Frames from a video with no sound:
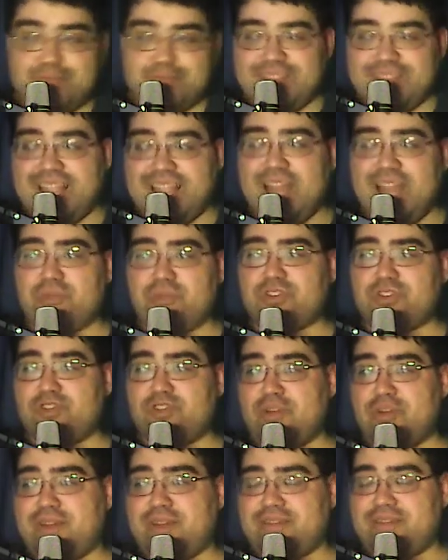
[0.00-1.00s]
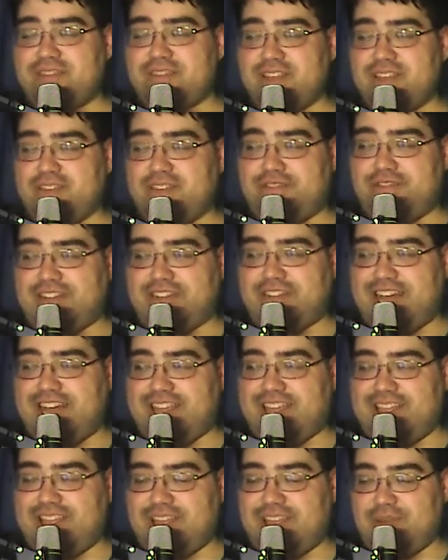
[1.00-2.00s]
That was disturbing. I've seen the fly.
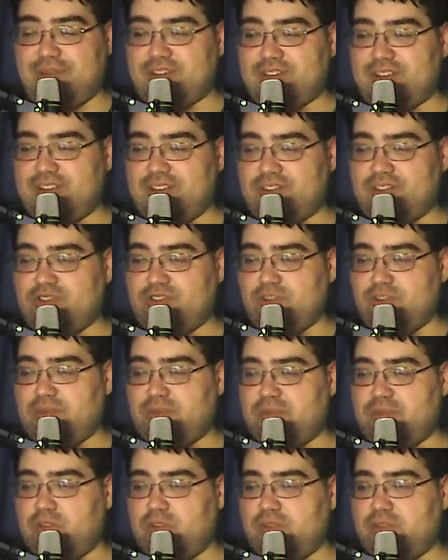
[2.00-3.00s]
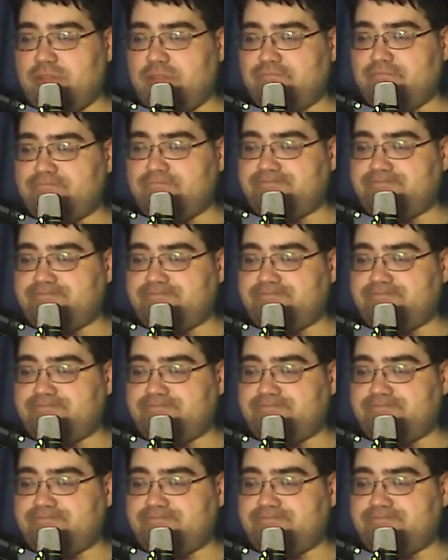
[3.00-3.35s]
That that was a disturbing movie.